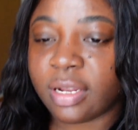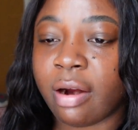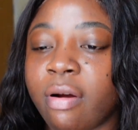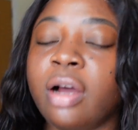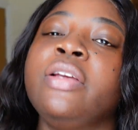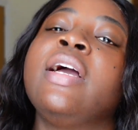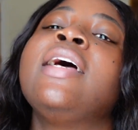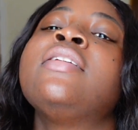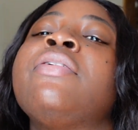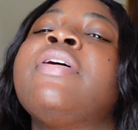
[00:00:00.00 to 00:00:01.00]
Zara. You
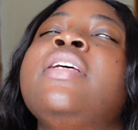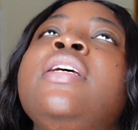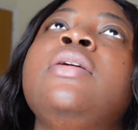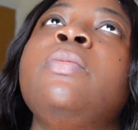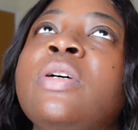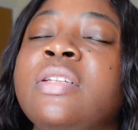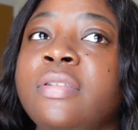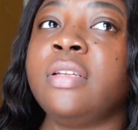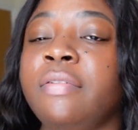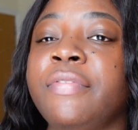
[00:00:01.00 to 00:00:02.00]
guys already must have
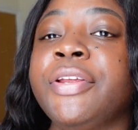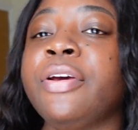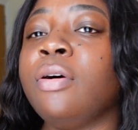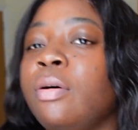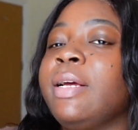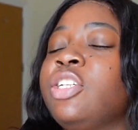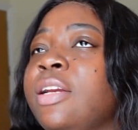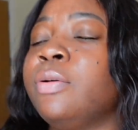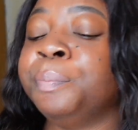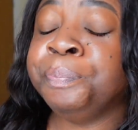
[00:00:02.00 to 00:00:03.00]
seen the video on my
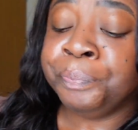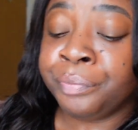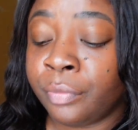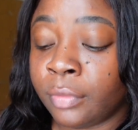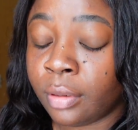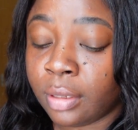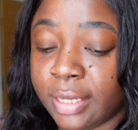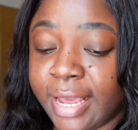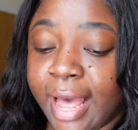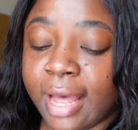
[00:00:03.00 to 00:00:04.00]
channel.
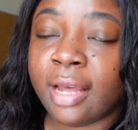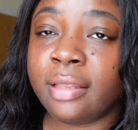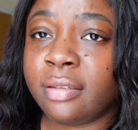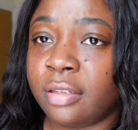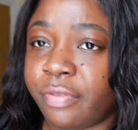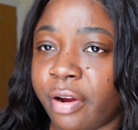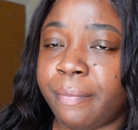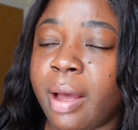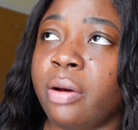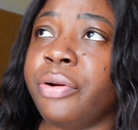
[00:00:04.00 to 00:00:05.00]
Yeah, this is very
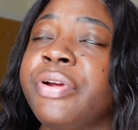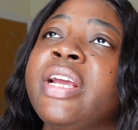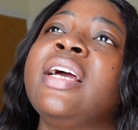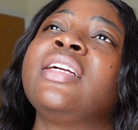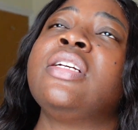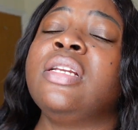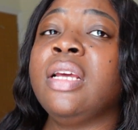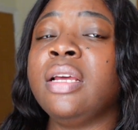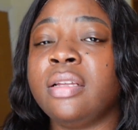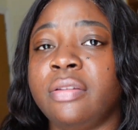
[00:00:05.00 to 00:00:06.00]
powdery
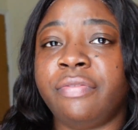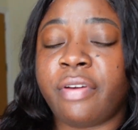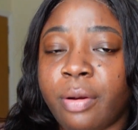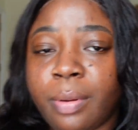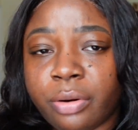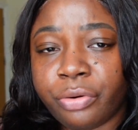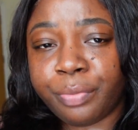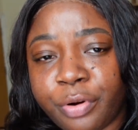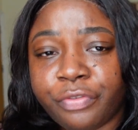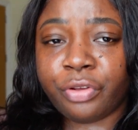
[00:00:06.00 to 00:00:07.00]
actually. It's a very powdery
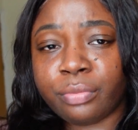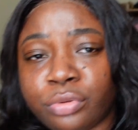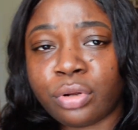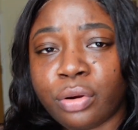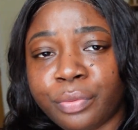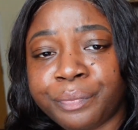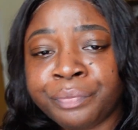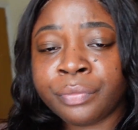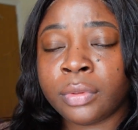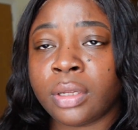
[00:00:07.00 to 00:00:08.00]
perfume. So
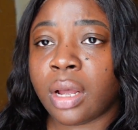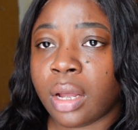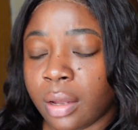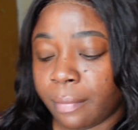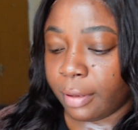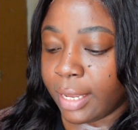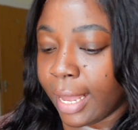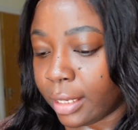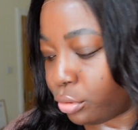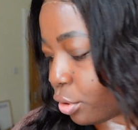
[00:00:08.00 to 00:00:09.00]

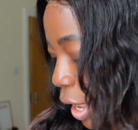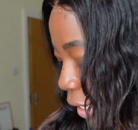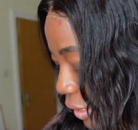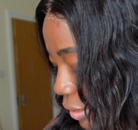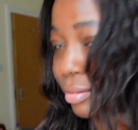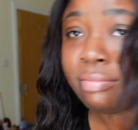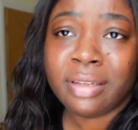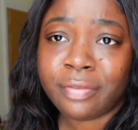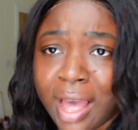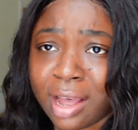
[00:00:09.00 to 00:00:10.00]
yeah, so I need to
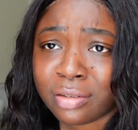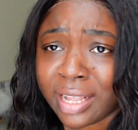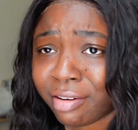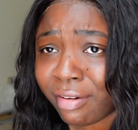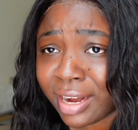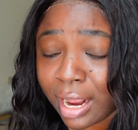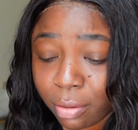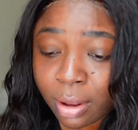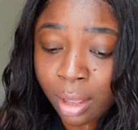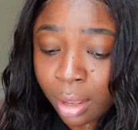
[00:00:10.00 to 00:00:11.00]
leave the house like right
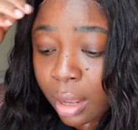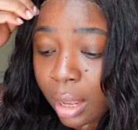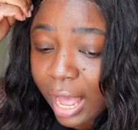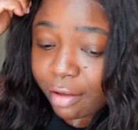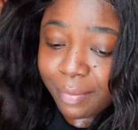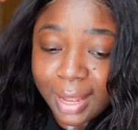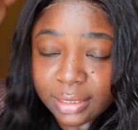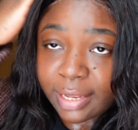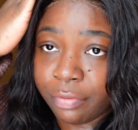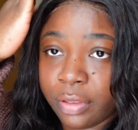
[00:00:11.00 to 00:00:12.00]
now. I've
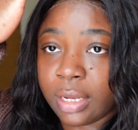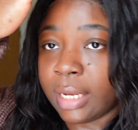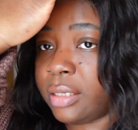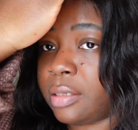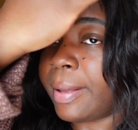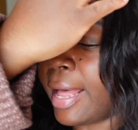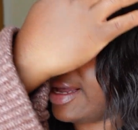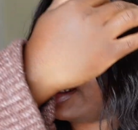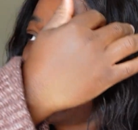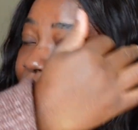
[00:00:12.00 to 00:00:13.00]
packed everything I need to
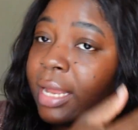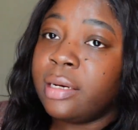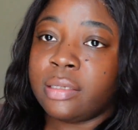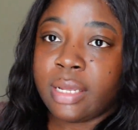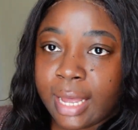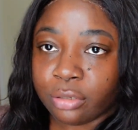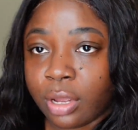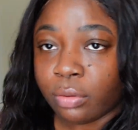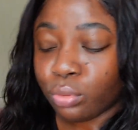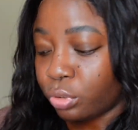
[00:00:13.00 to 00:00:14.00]
pack, and yeah, so
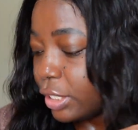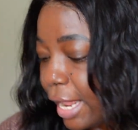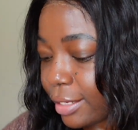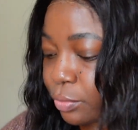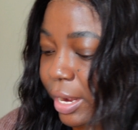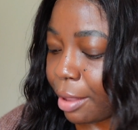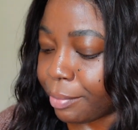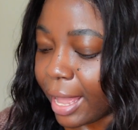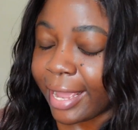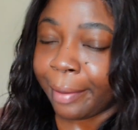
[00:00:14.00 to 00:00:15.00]
I'll talk to you guys when I'm
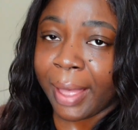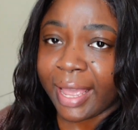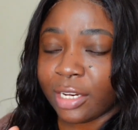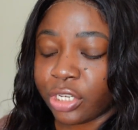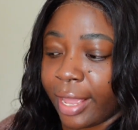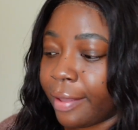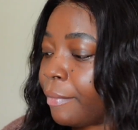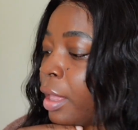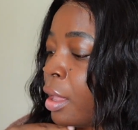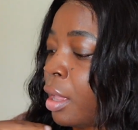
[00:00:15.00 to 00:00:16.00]
back. A package
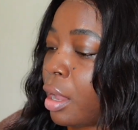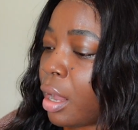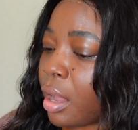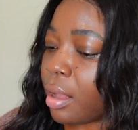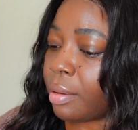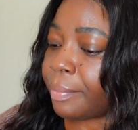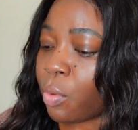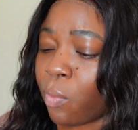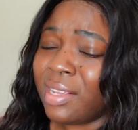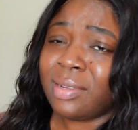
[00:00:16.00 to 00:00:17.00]
came
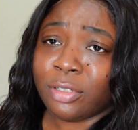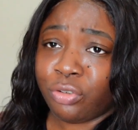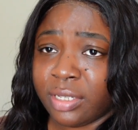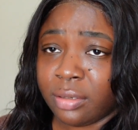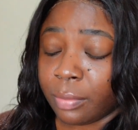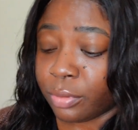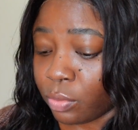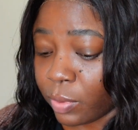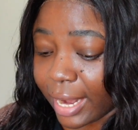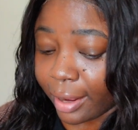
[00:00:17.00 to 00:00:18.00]
whilst I was dressing up, so
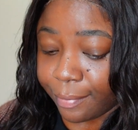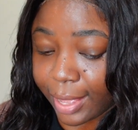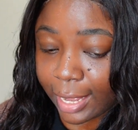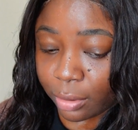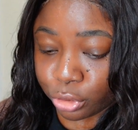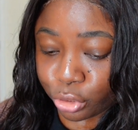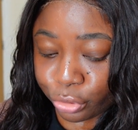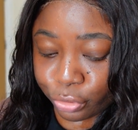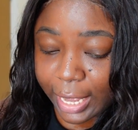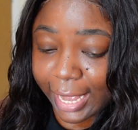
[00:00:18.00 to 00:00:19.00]
when I come back I'll show
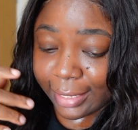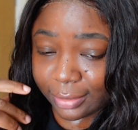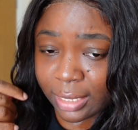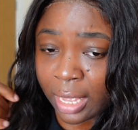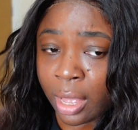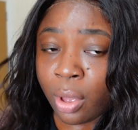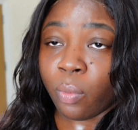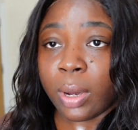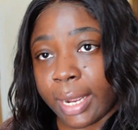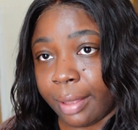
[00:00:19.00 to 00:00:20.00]
you guys
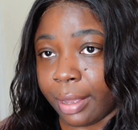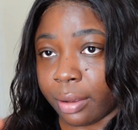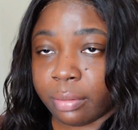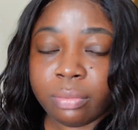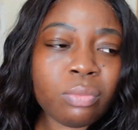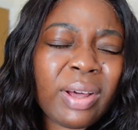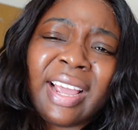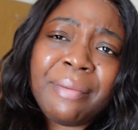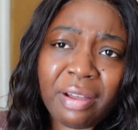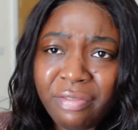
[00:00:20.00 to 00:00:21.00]
when I get
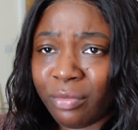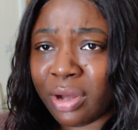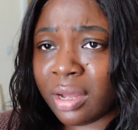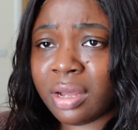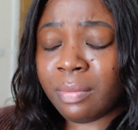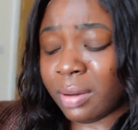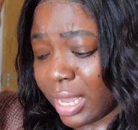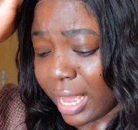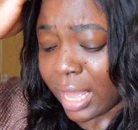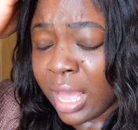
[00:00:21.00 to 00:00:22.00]
back from work. But
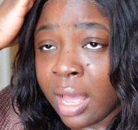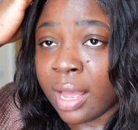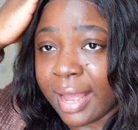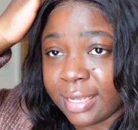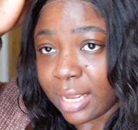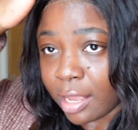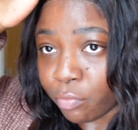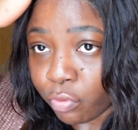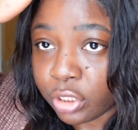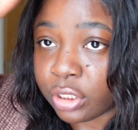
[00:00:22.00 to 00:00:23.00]
yeah guys, I am
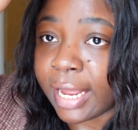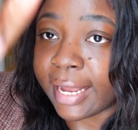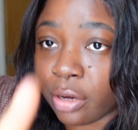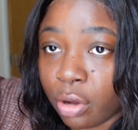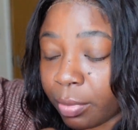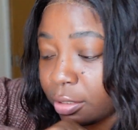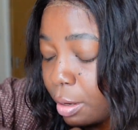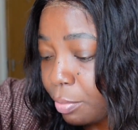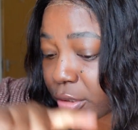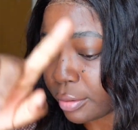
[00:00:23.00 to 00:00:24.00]
rushing. I cannot miss my
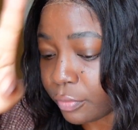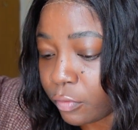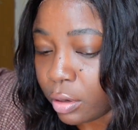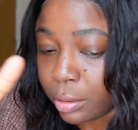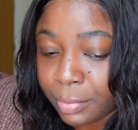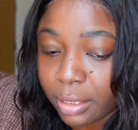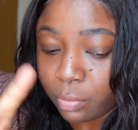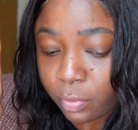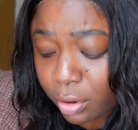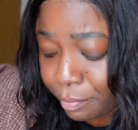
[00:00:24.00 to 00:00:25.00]
boss because we've
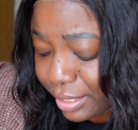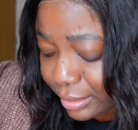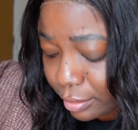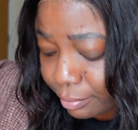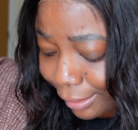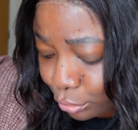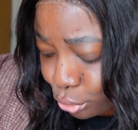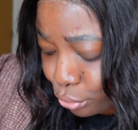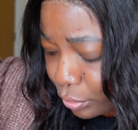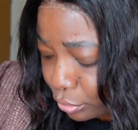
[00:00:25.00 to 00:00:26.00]
got a meeting by
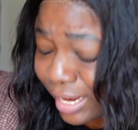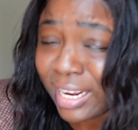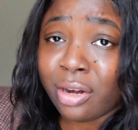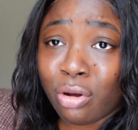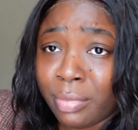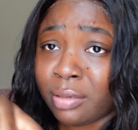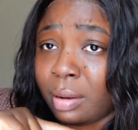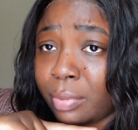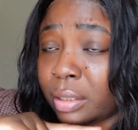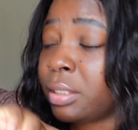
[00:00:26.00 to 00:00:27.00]
2, so I cannot miss my
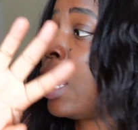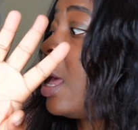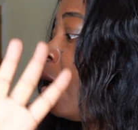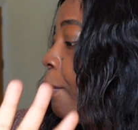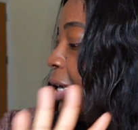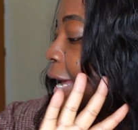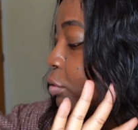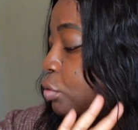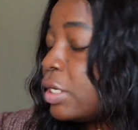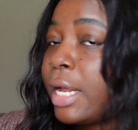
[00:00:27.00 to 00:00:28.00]
boss. But yeah, I'll
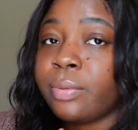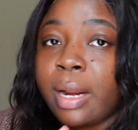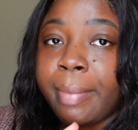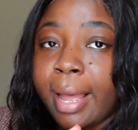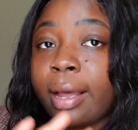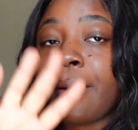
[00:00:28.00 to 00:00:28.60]
talk to you guys when I'm back.